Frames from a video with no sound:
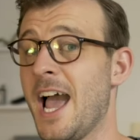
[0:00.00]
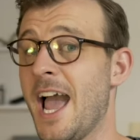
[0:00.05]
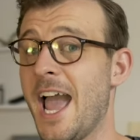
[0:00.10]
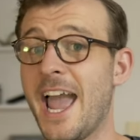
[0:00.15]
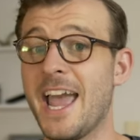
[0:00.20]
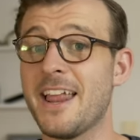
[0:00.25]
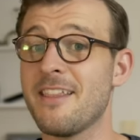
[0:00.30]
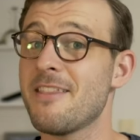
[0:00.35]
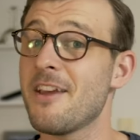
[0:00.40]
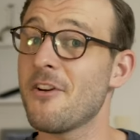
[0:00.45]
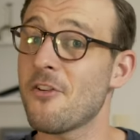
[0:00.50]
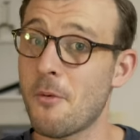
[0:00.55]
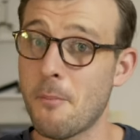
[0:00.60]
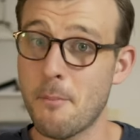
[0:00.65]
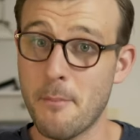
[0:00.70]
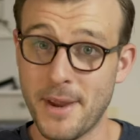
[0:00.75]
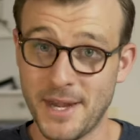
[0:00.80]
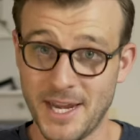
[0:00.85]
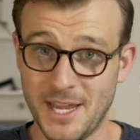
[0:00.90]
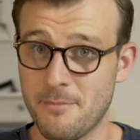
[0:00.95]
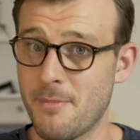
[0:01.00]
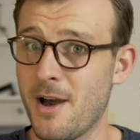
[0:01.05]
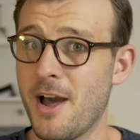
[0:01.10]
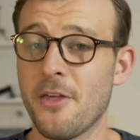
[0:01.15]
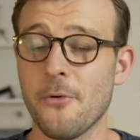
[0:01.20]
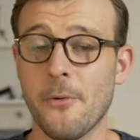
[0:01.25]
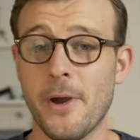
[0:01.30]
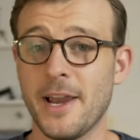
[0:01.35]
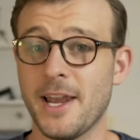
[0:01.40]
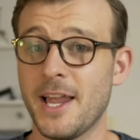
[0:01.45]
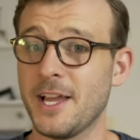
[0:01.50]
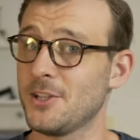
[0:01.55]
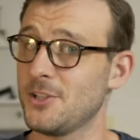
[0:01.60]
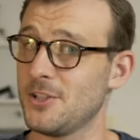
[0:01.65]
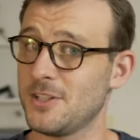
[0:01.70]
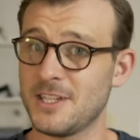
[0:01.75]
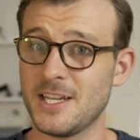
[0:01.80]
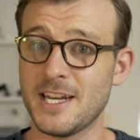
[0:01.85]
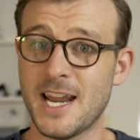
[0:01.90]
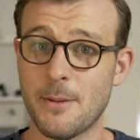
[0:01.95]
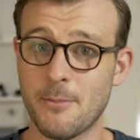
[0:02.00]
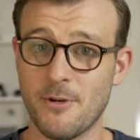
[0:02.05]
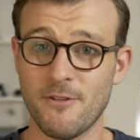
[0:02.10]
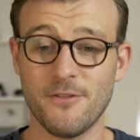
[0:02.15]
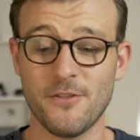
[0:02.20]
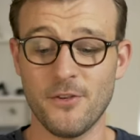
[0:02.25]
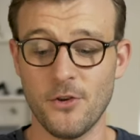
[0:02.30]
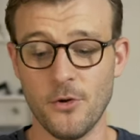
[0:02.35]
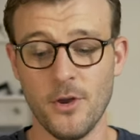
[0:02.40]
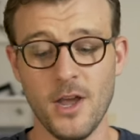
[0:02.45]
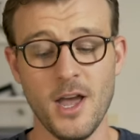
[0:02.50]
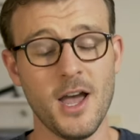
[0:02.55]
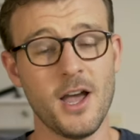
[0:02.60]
And there are many, by the way, like, just to name a few.